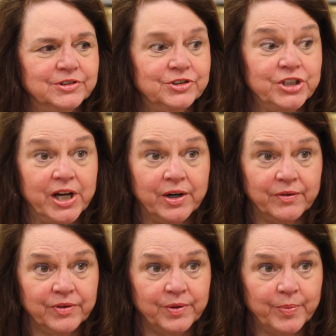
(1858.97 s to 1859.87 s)
chair
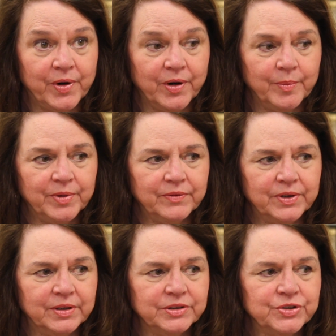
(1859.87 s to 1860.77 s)
of the Department of
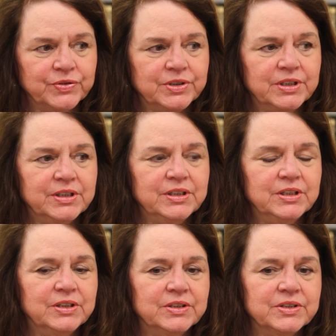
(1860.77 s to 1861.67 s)
English for 10
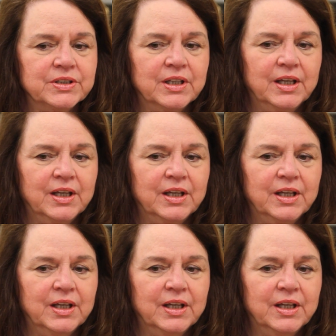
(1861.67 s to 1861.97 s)
years.